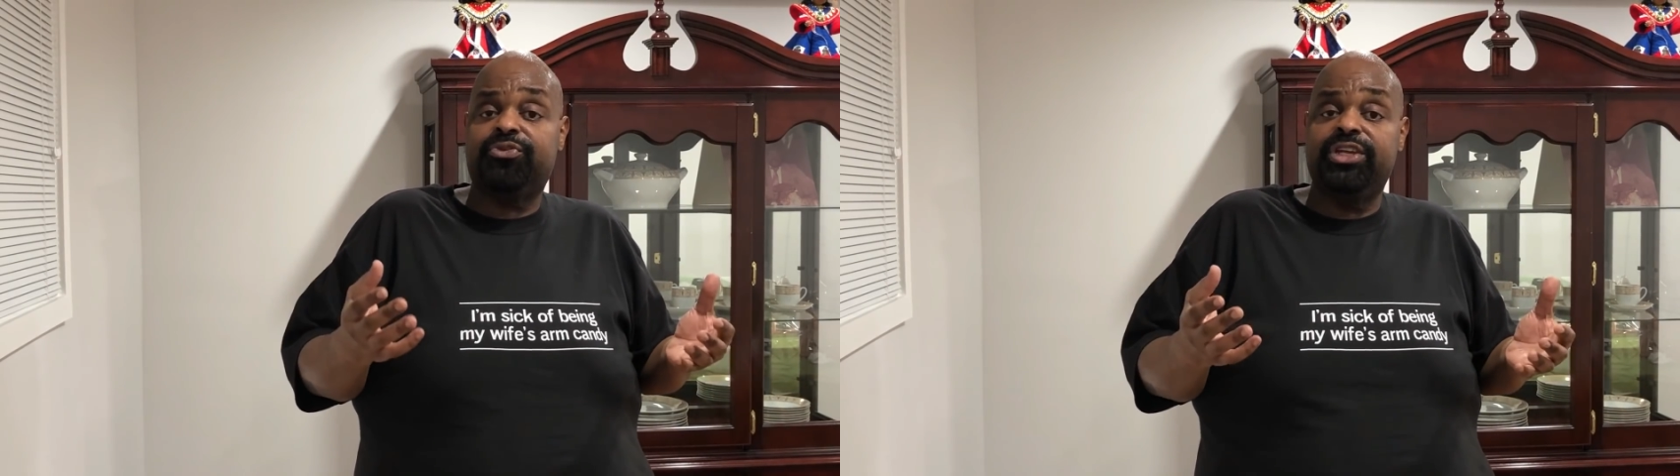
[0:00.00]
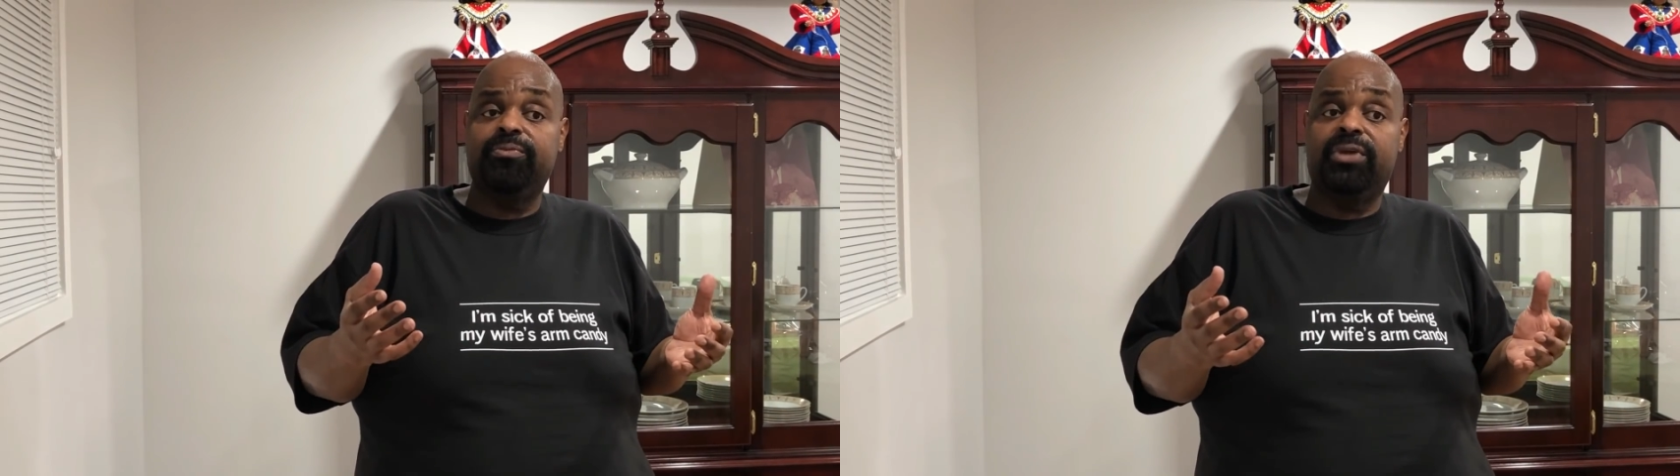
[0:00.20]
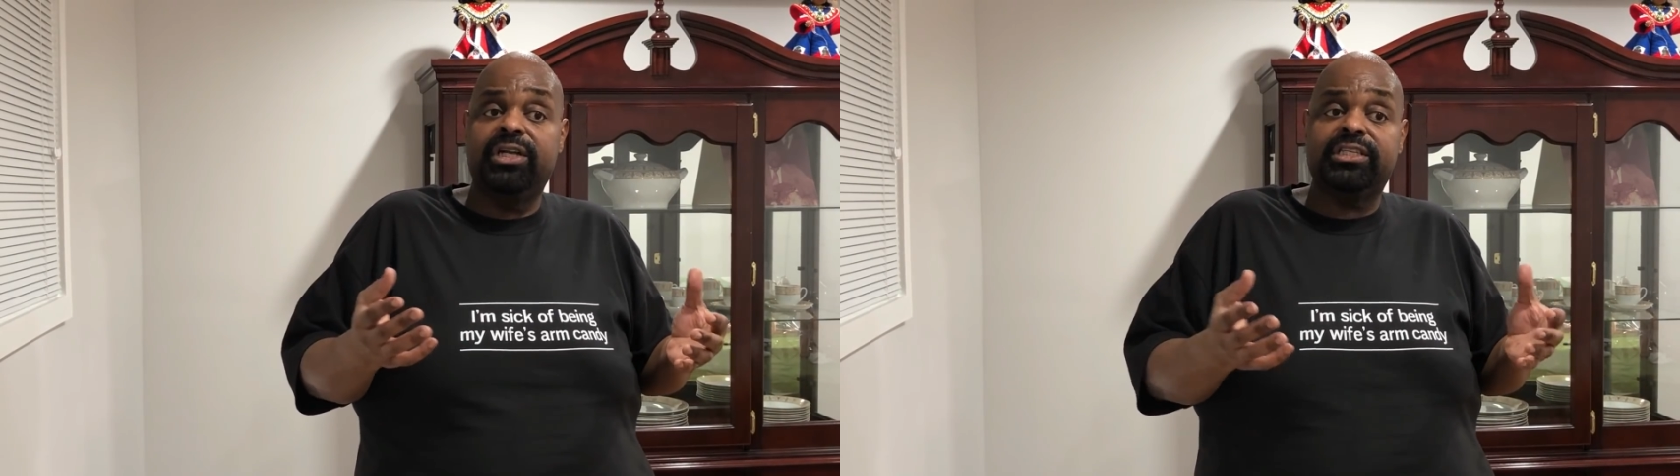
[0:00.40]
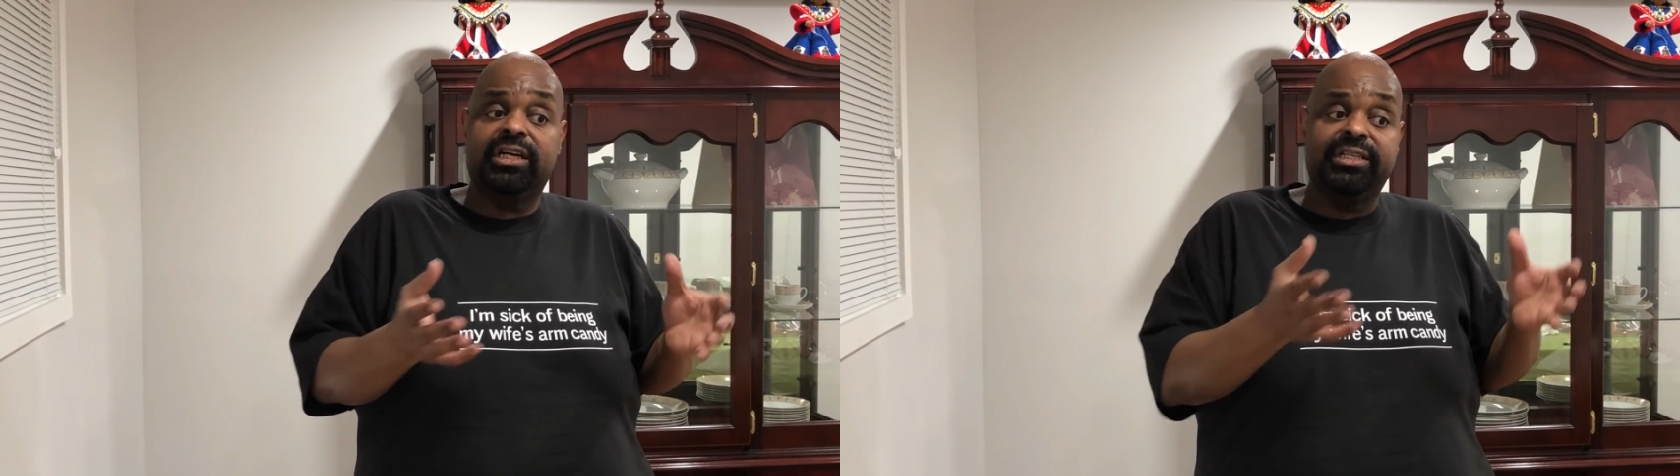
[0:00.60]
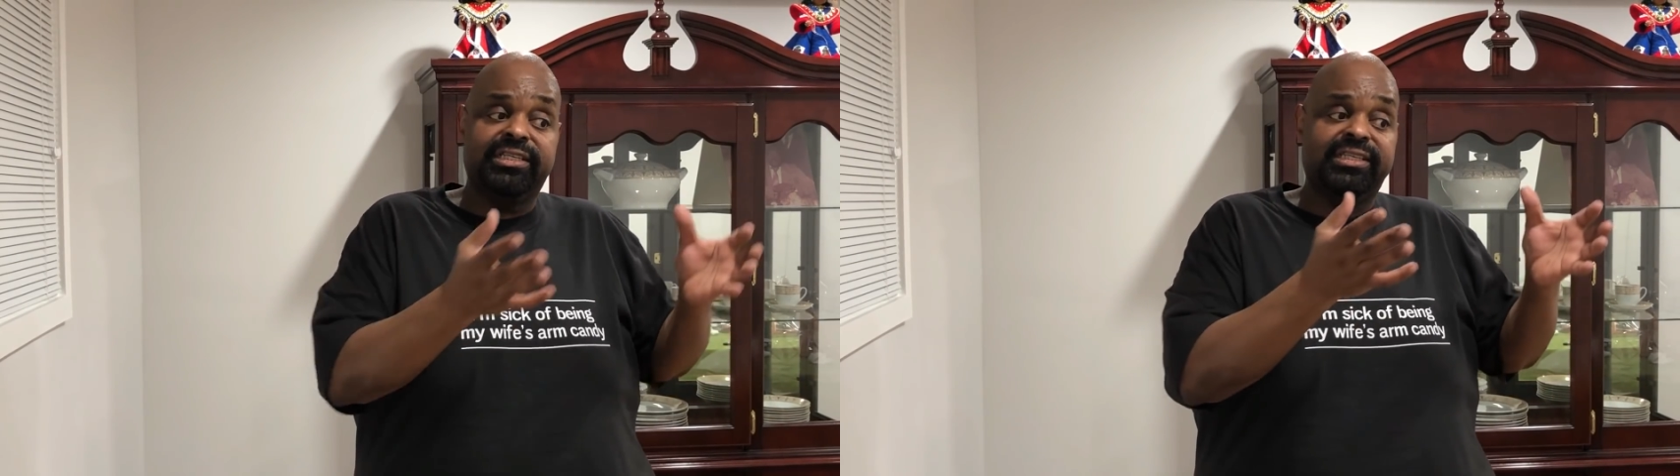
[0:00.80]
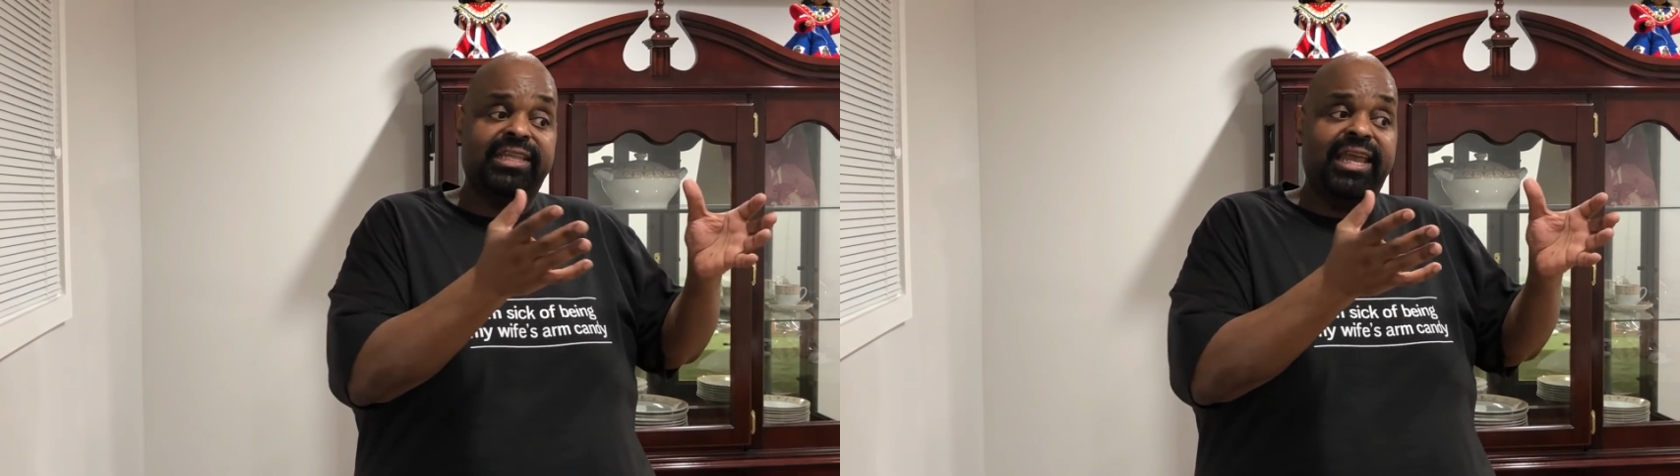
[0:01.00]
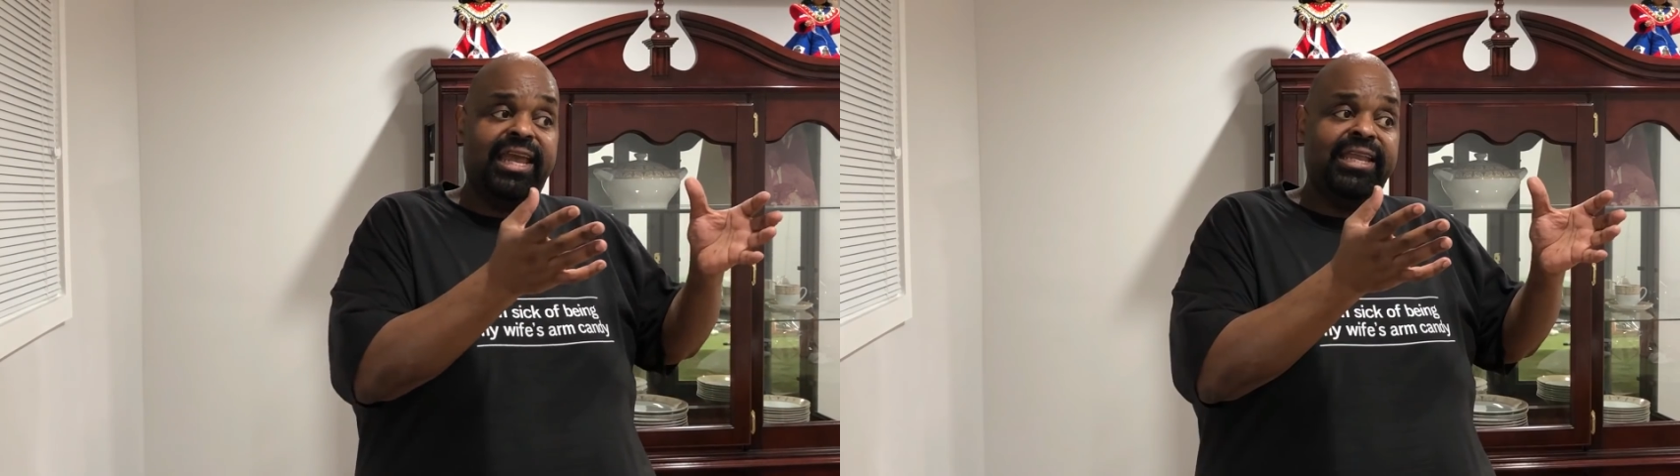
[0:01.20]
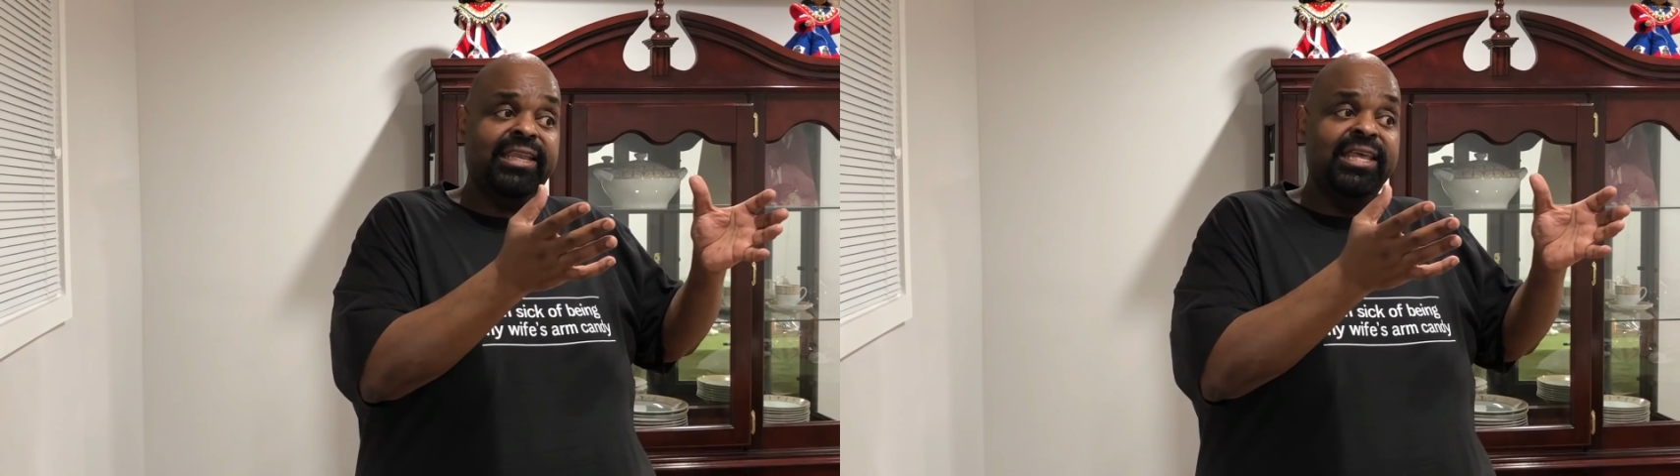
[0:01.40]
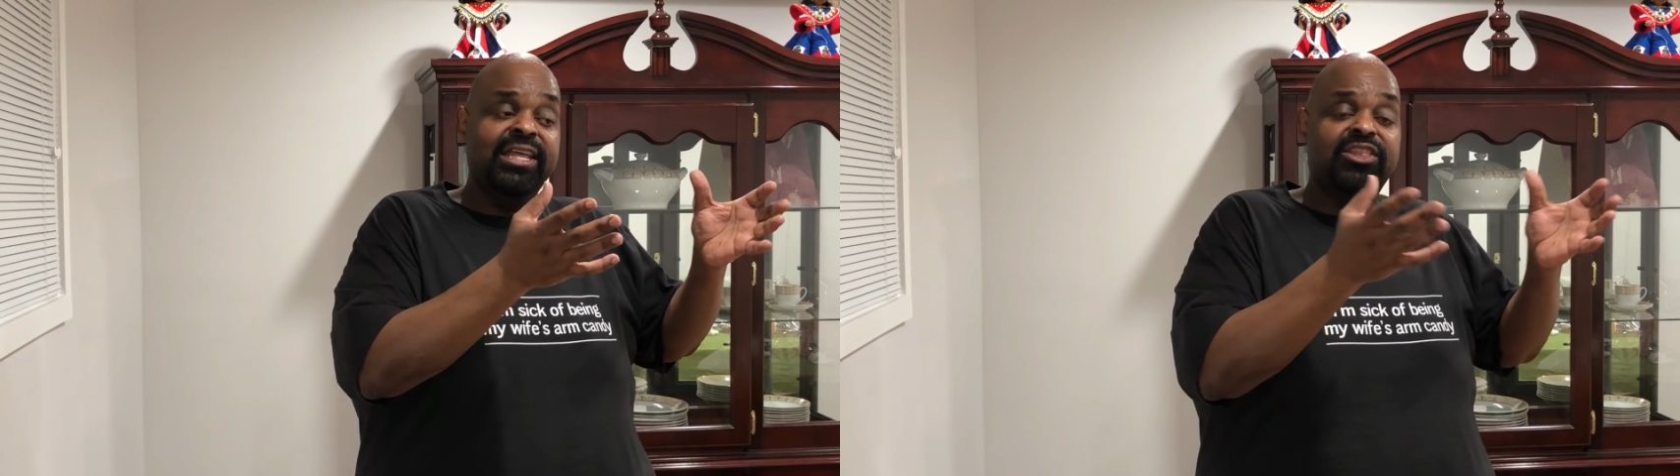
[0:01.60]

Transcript: pretty much understand